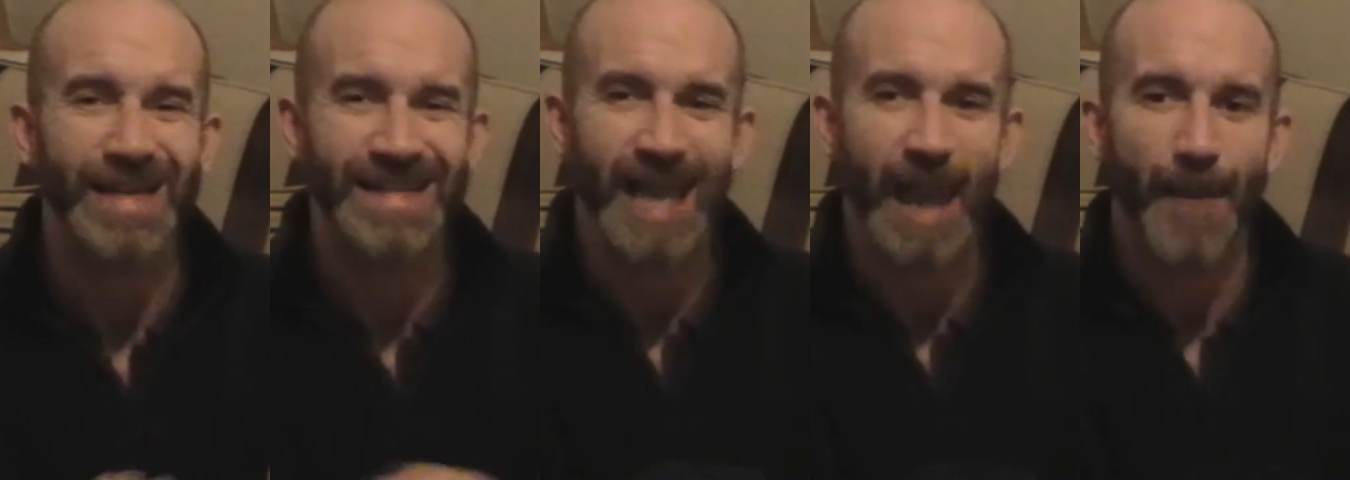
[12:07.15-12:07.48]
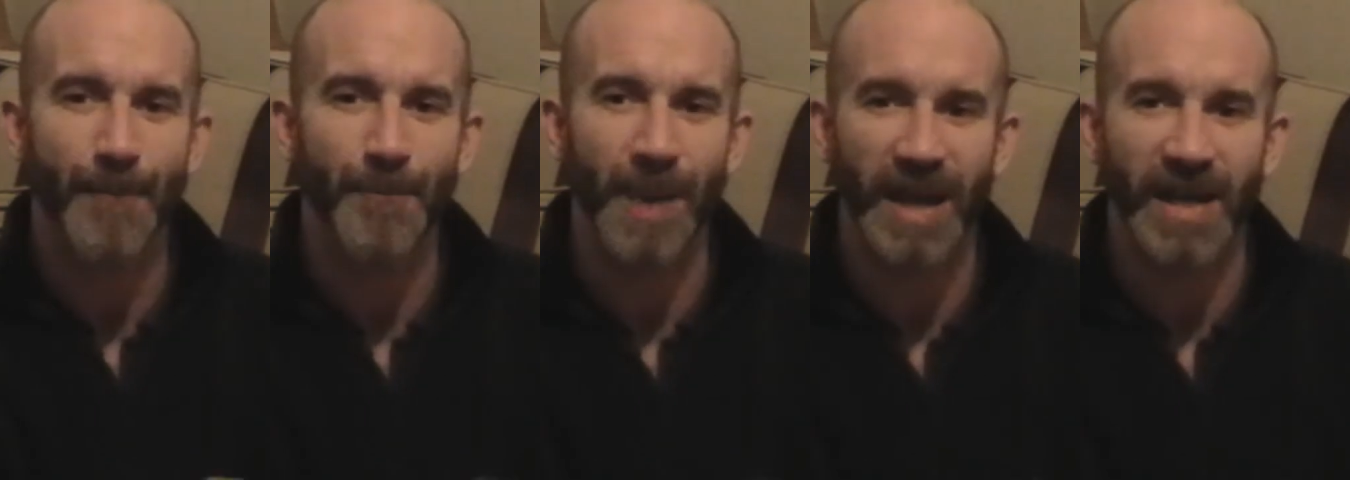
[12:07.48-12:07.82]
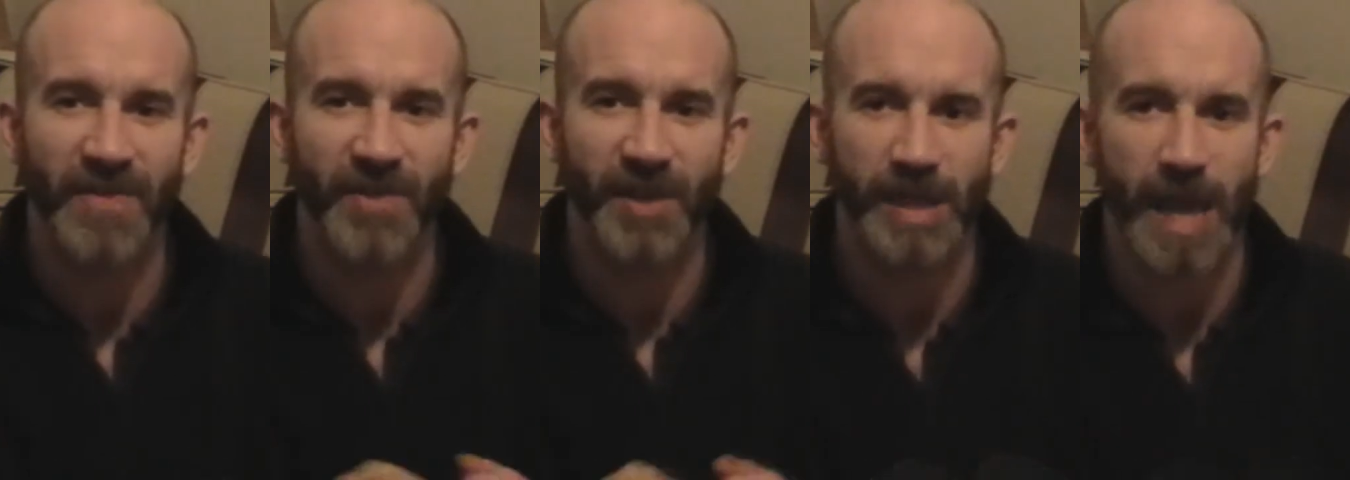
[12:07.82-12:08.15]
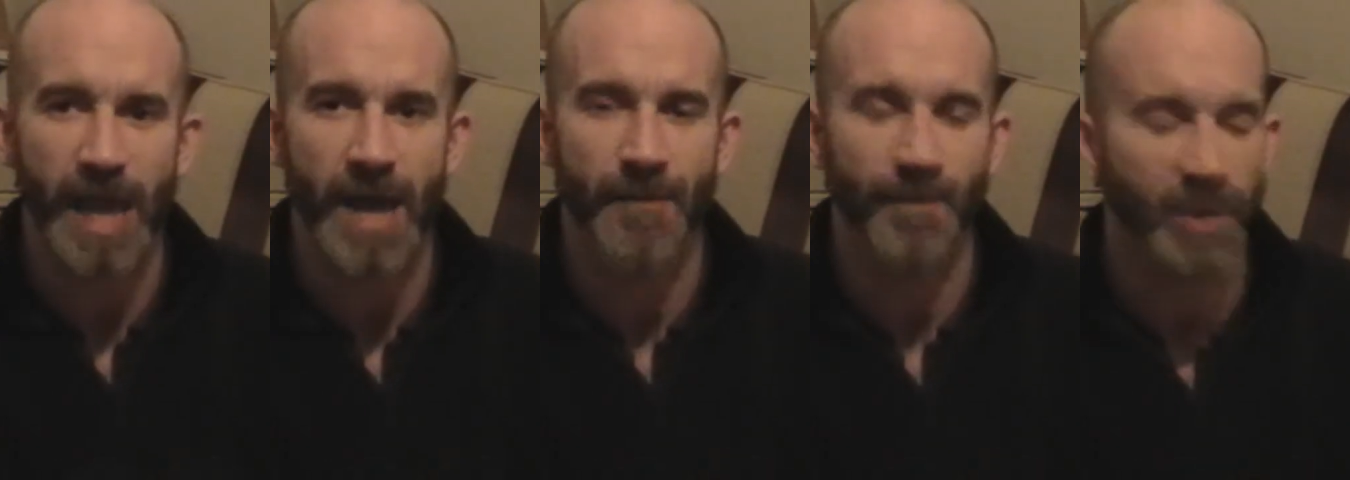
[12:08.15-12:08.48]
Get back in the
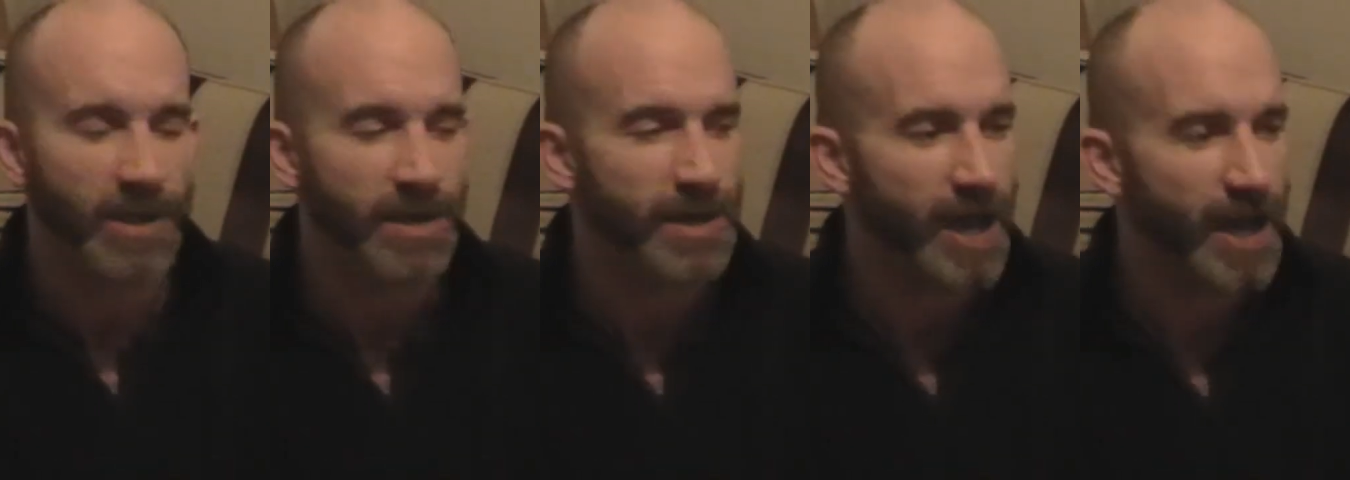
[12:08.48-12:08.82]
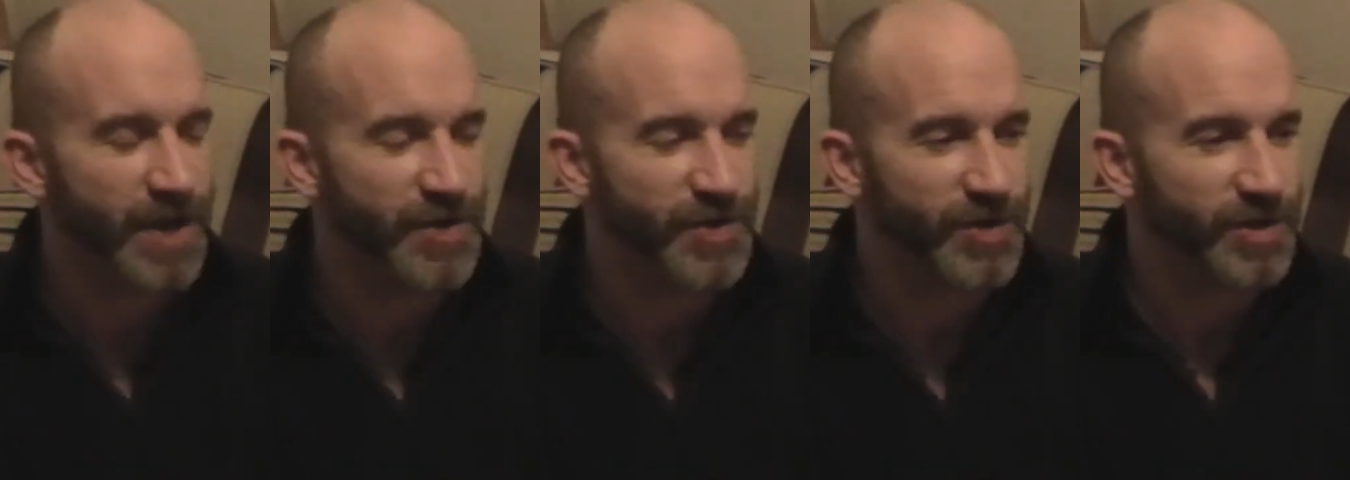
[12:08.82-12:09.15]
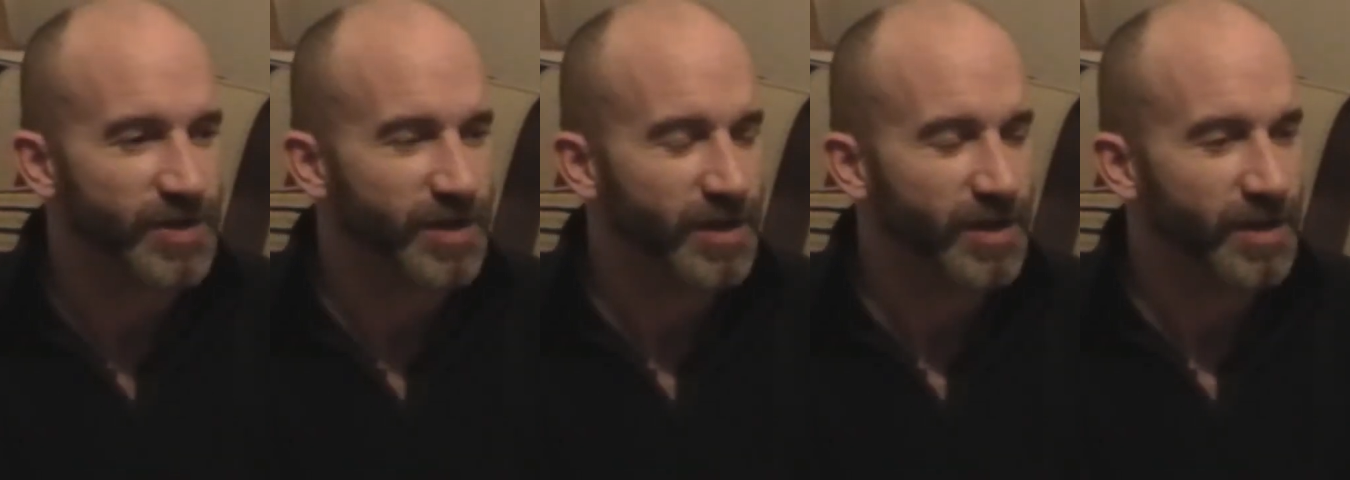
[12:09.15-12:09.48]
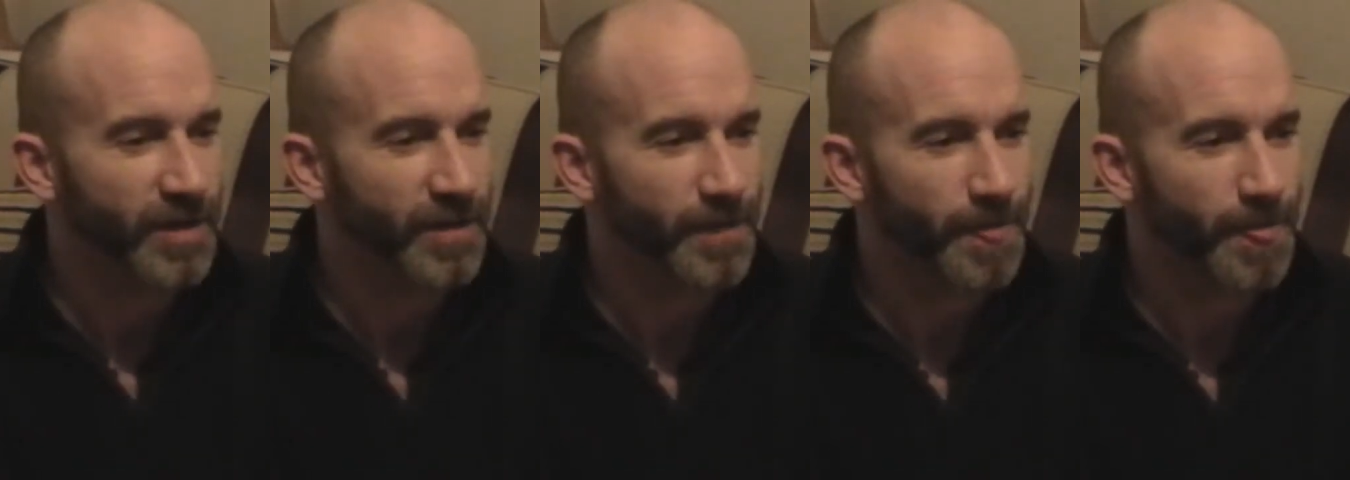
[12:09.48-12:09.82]
game. And
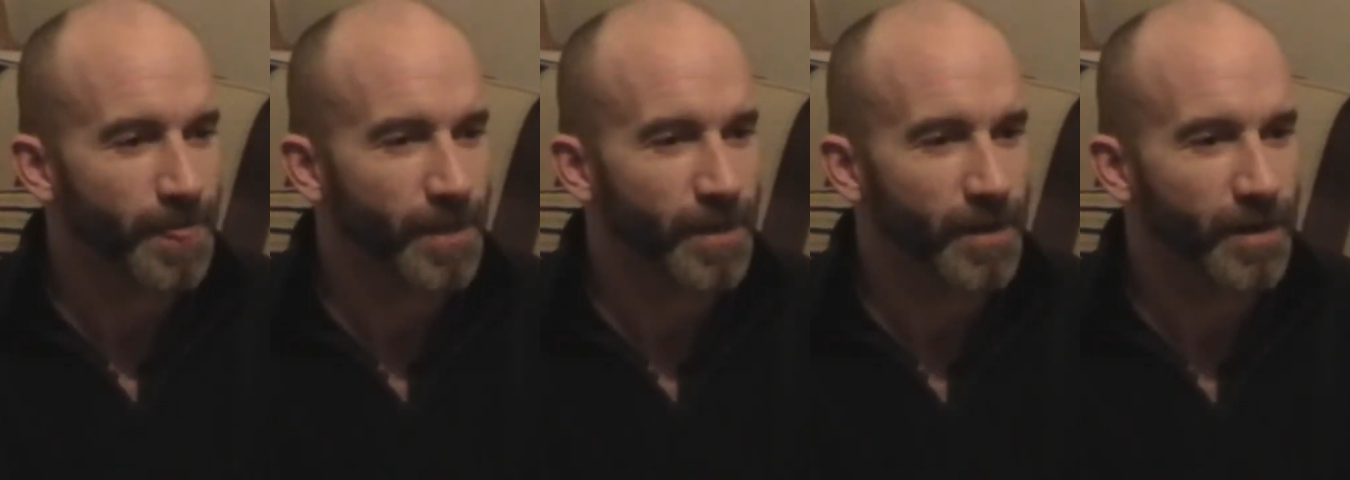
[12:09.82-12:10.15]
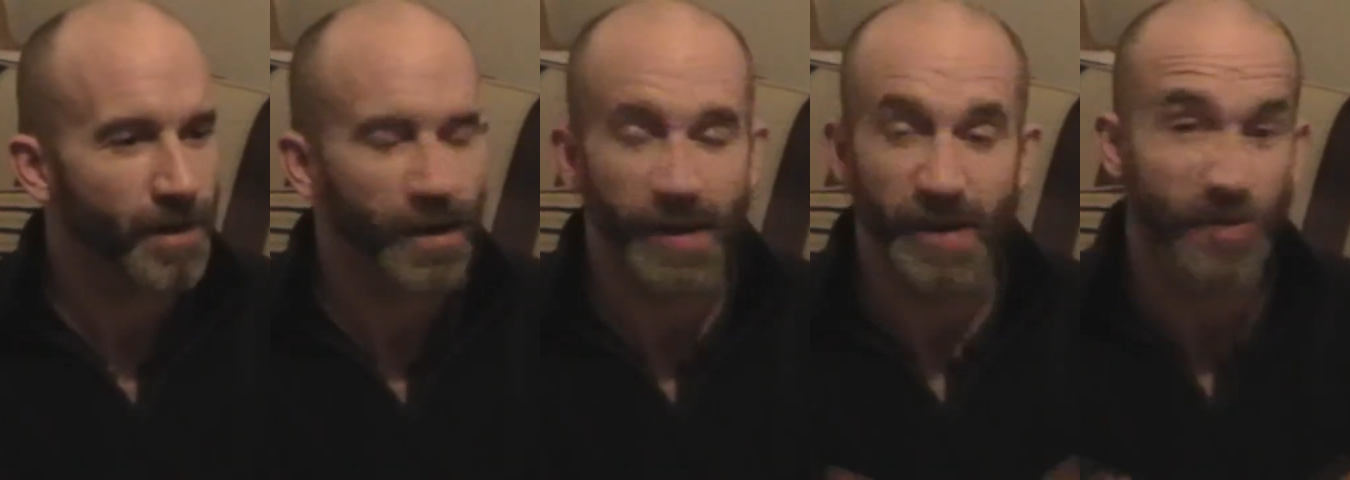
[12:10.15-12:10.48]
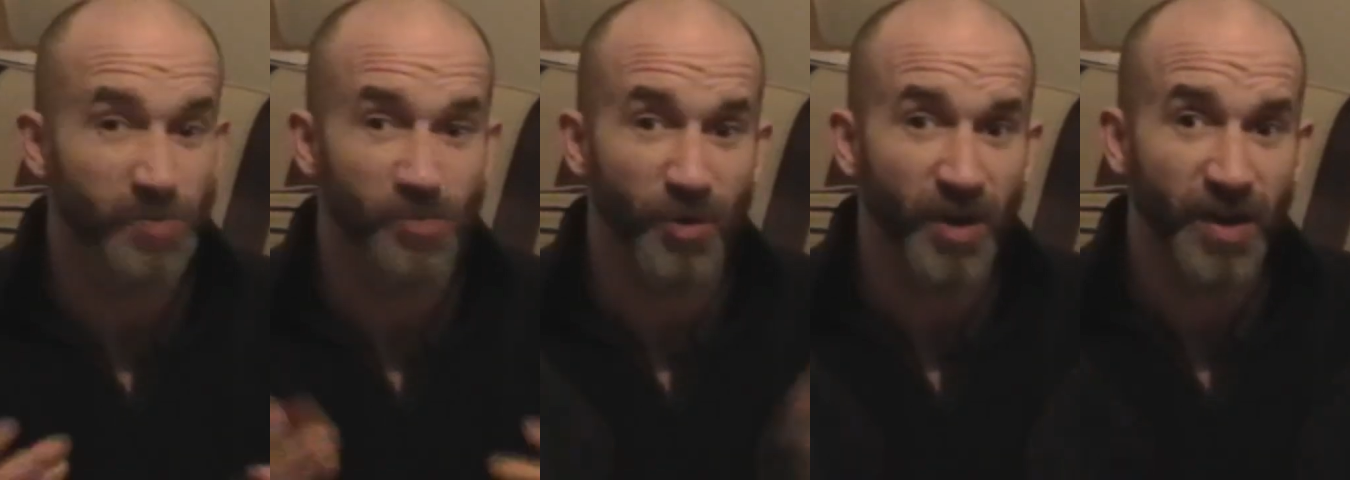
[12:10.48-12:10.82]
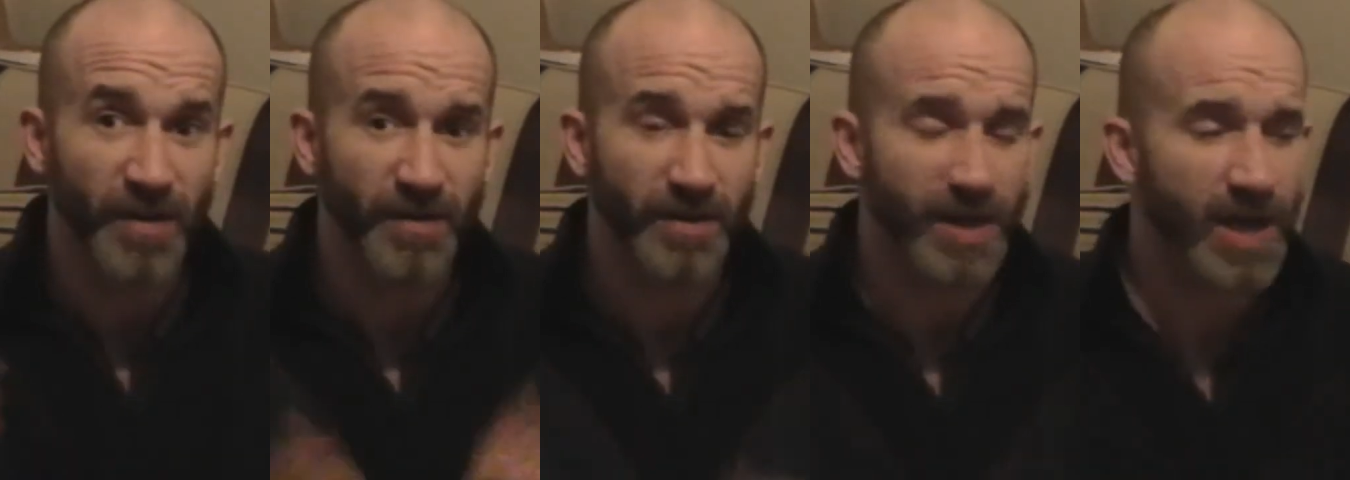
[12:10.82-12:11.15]
it is
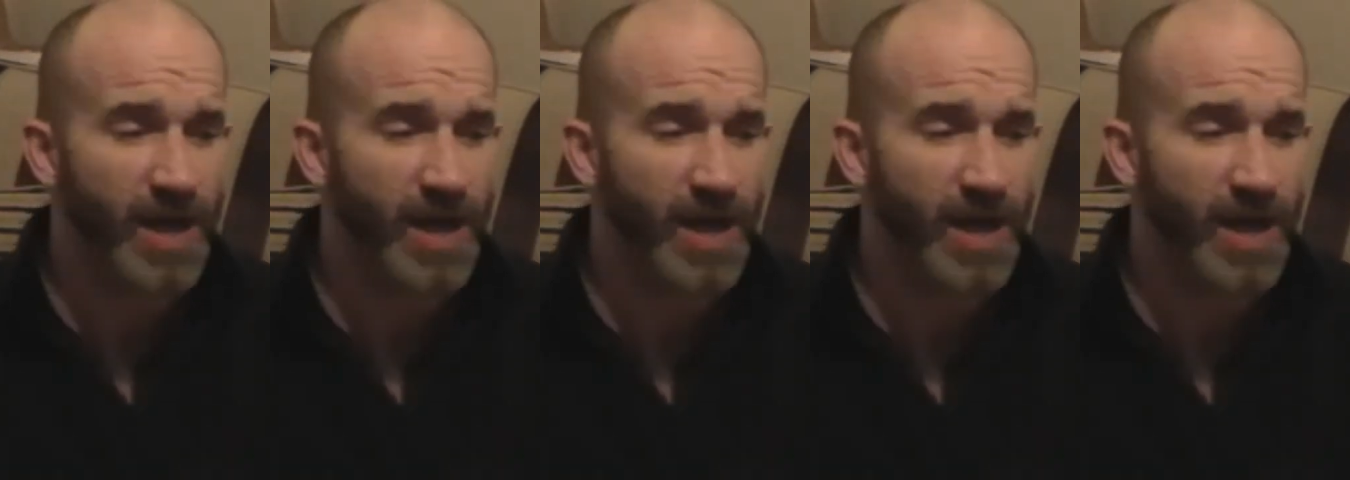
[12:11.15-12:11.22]
brilliant.